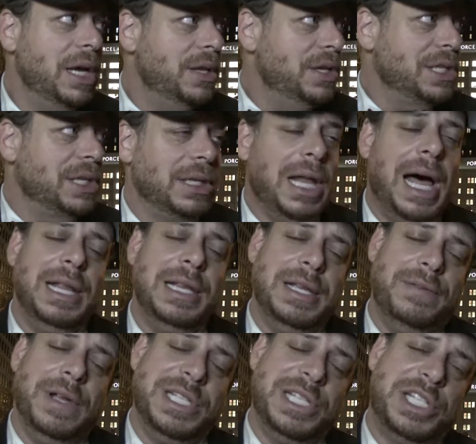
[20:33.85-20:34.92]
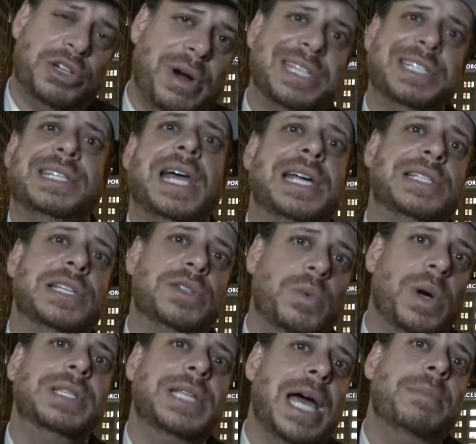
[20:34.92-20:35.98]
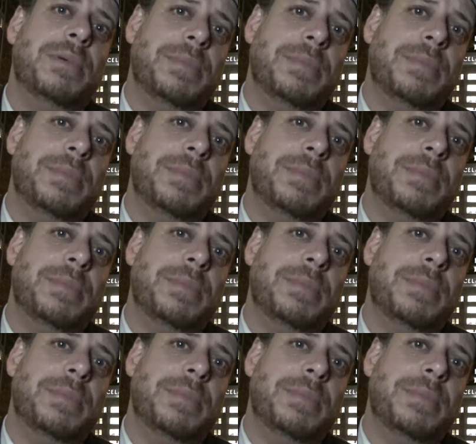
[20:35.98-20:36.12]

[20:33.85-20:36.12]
There's a lot of different, a stress test is one type